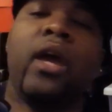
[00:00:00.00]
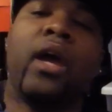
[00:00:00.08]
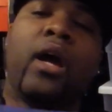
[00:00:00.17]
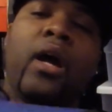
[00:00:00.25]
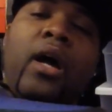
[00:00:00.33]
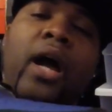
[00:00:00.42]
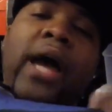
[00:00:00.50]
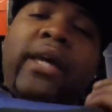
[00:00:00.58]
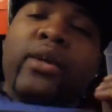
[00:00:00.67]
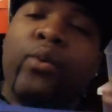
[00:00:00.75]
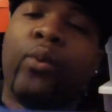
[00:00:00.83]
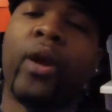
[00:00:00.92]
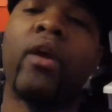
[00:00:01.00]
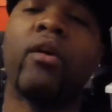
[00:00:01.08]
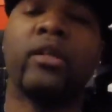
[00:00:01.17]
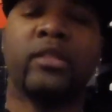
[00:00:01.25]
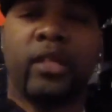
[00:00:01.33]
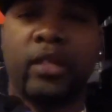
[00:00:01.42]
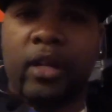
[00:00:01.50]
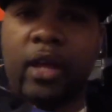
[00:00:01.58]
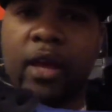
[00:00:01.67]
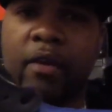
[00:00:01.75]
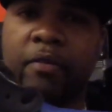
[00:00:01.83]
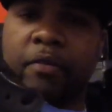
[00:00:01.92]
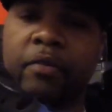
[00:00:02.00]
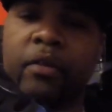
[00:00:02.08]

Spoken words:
I could wear a 10.5.